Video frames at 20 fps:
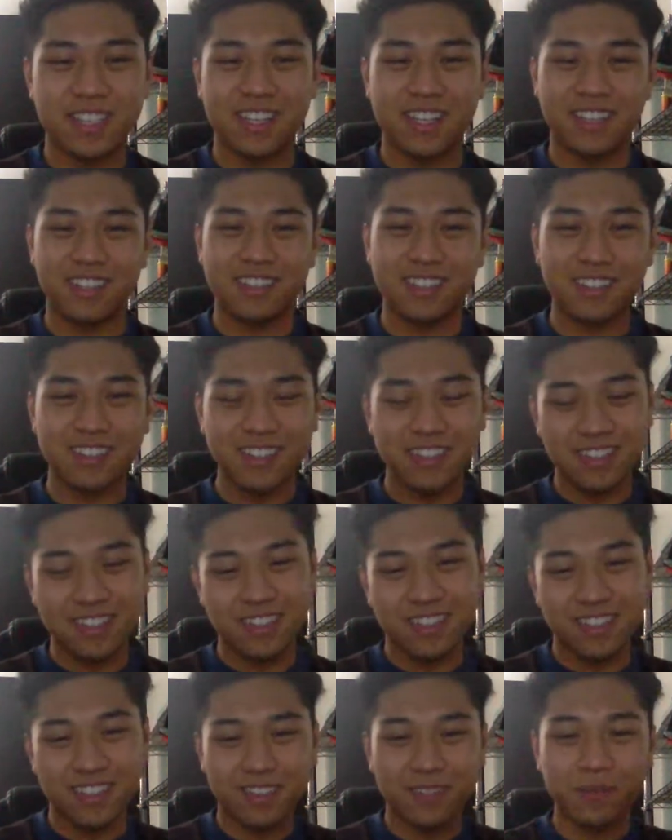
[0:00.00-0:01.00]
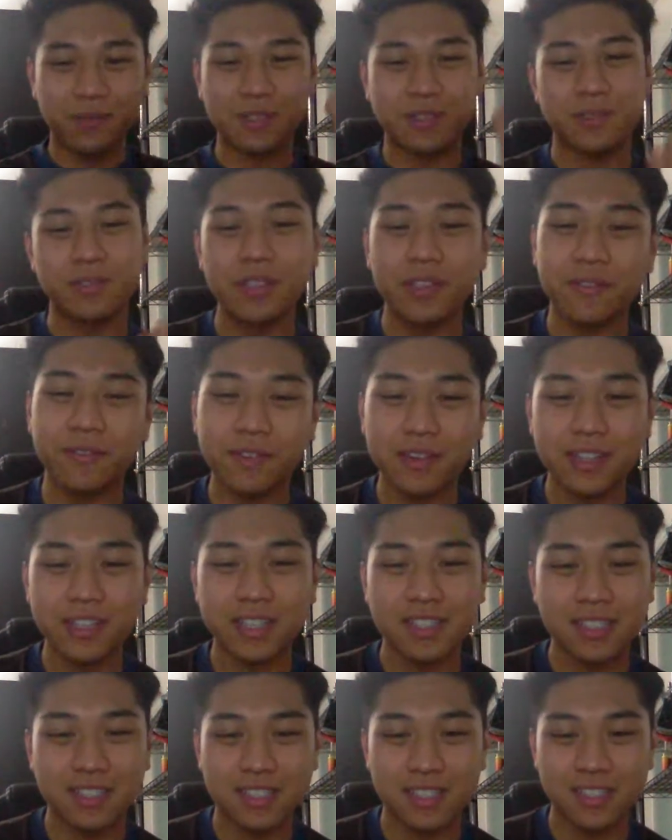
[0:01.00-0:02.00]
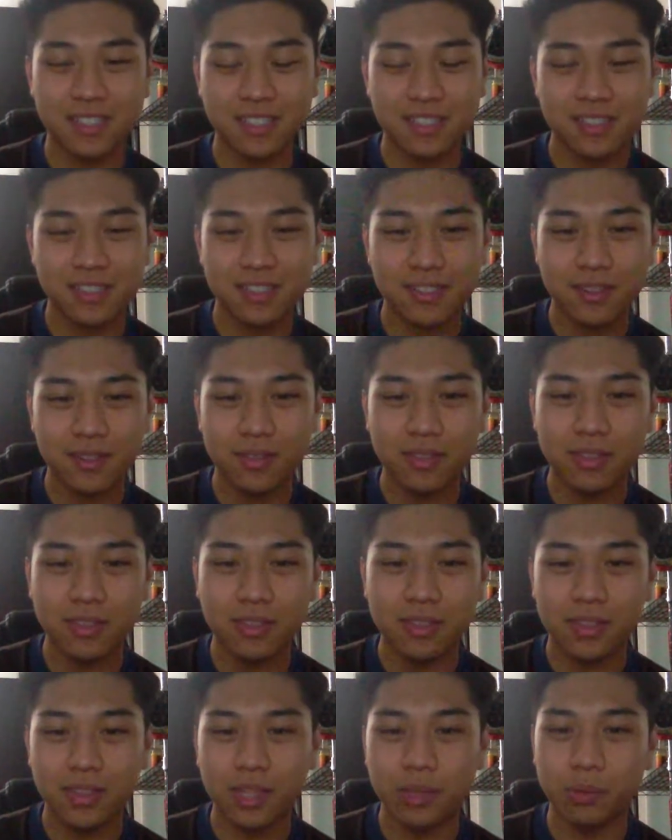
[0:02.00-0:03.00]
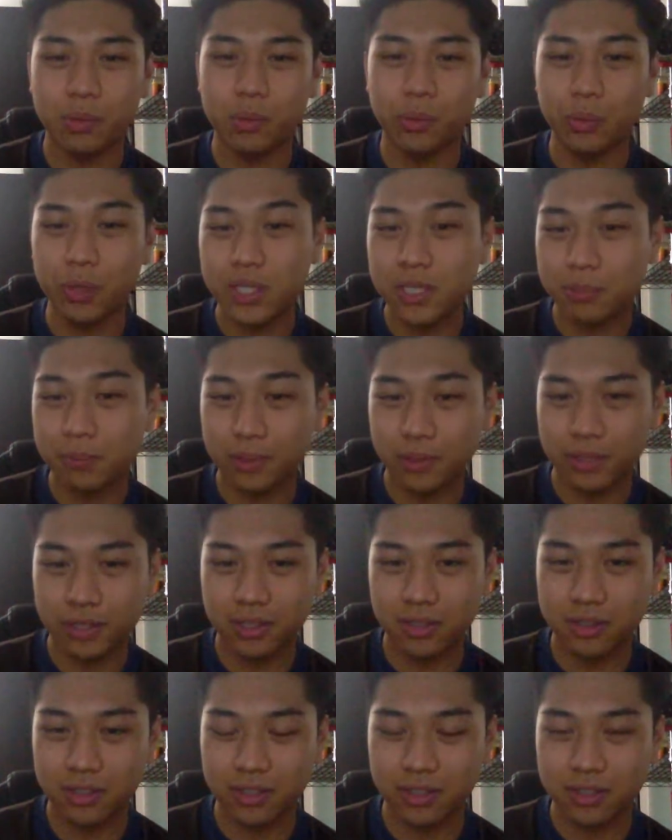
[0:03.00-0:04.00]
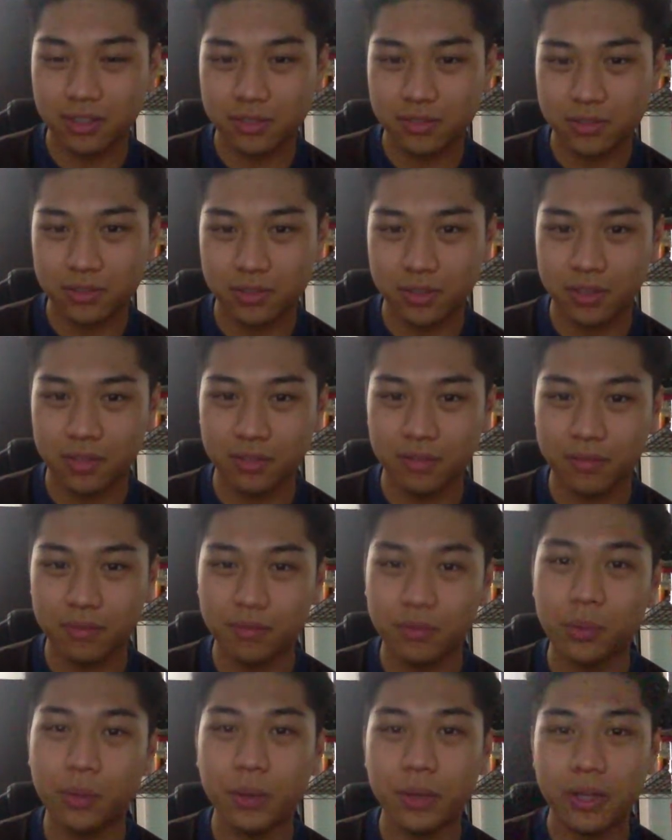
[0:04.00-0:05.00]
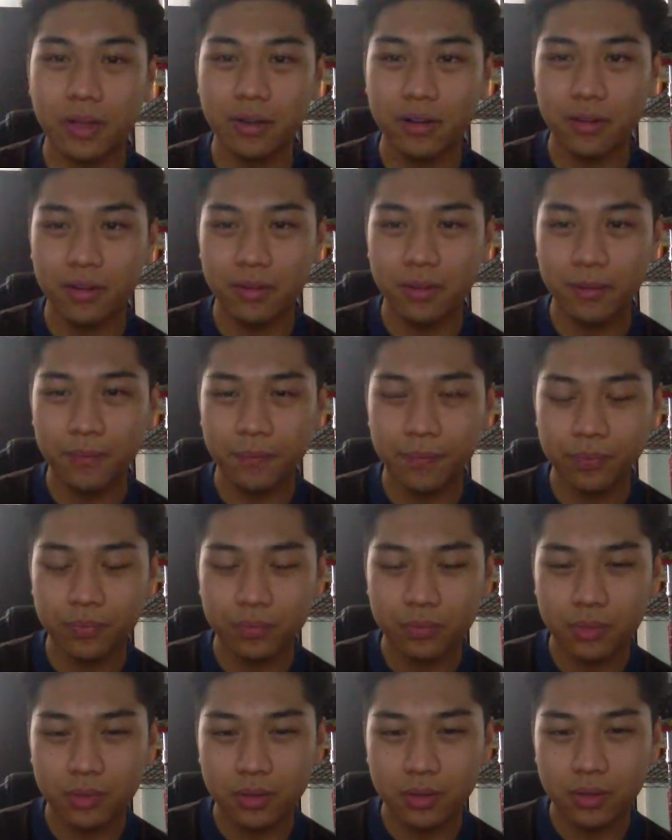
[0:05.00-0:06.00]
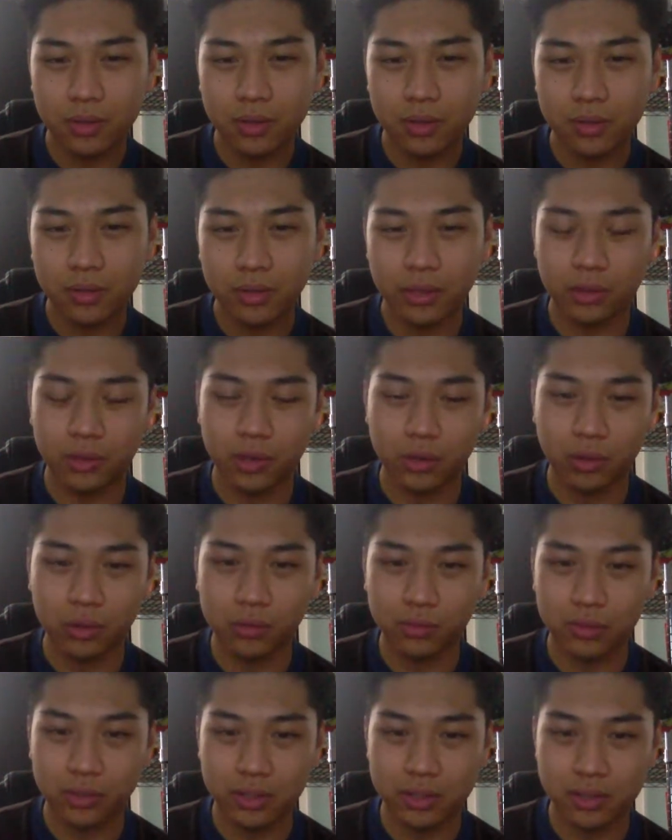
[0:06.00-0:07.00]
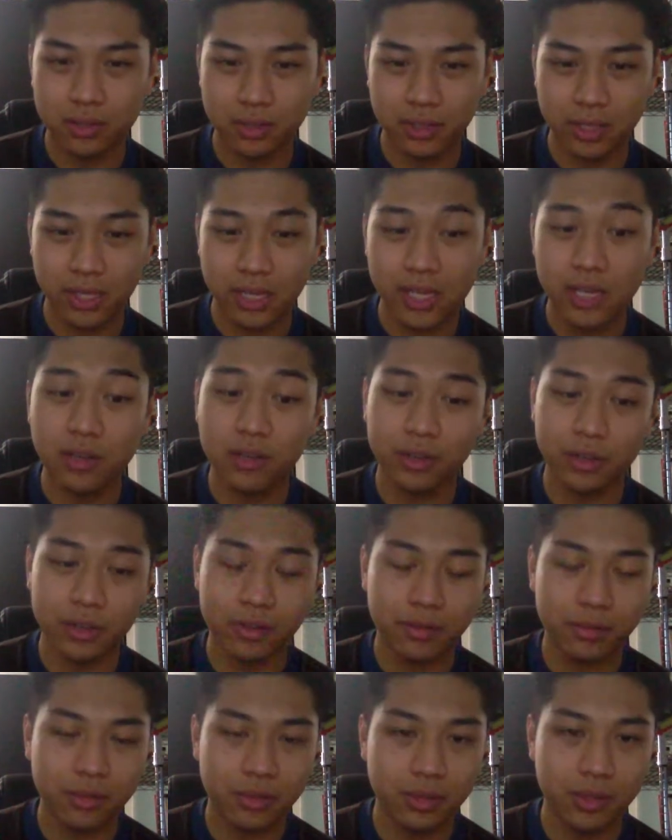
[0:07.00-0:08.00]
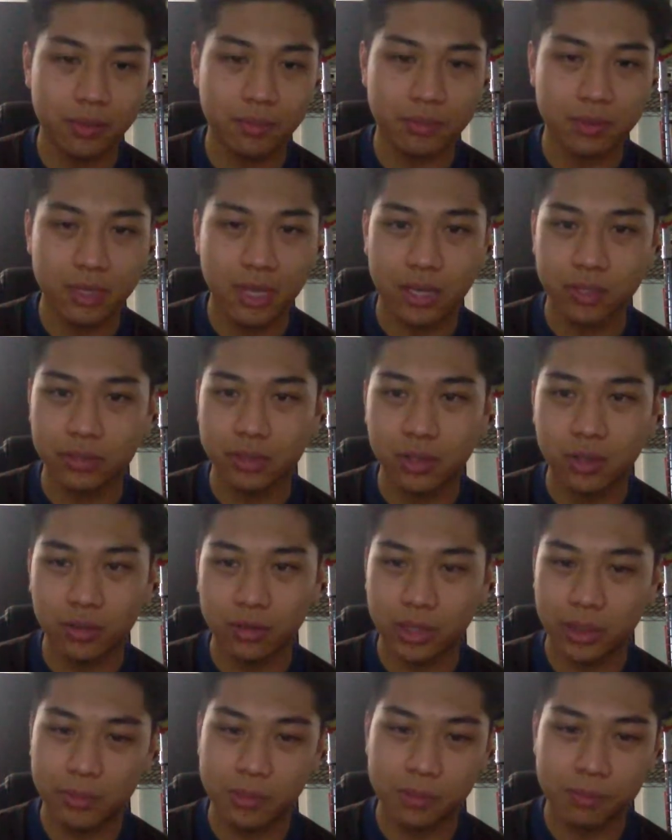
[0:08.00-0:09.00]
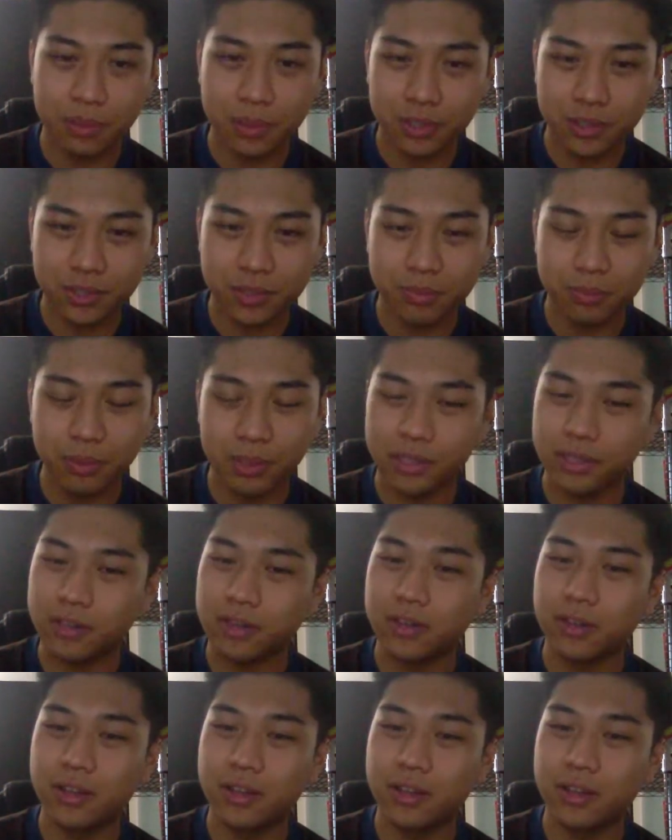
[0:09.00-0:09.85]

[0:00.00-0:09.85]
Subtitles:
And what's really funny is because they would whisper it and like try to avoid their girlfriends like hearing them actually calling them a bitch, but